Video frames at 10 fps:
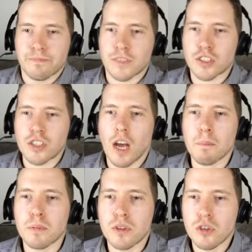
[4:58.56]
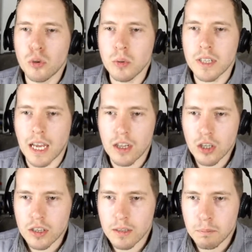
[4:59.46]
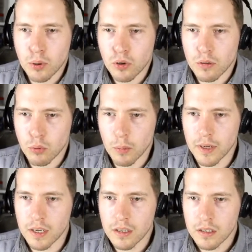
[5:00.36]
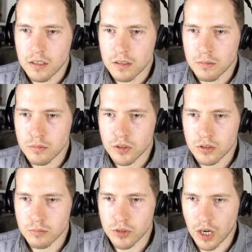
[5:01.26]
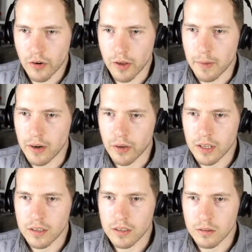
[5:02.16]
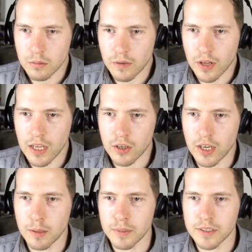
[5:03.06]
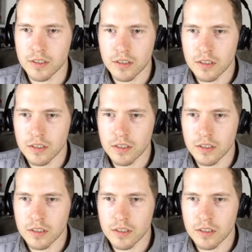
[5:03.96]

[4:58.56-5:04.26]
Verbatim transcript: Stop Stop doing that. Look at the poor woman. I'm sorry, Mary, or whatever the hell your name is.